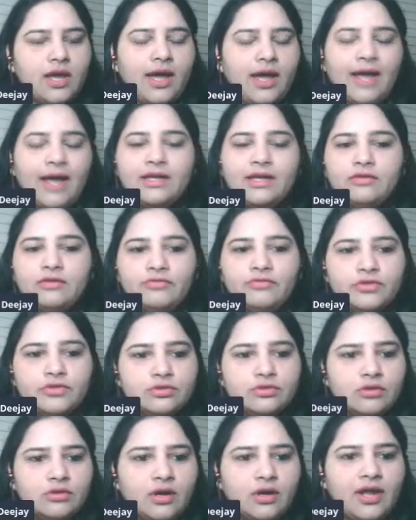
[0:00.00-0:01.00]
And if we
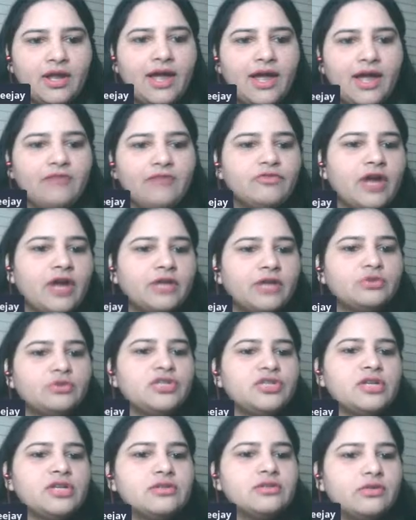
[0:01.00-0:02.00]
do not have, try to
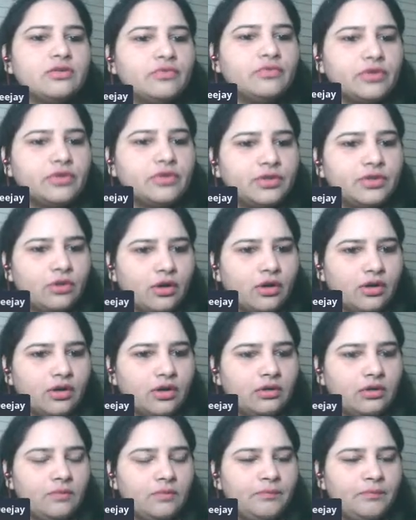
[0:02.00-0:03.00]
change the word
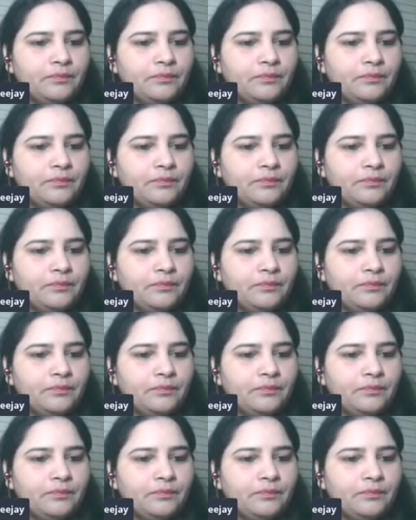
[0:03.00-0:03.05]
order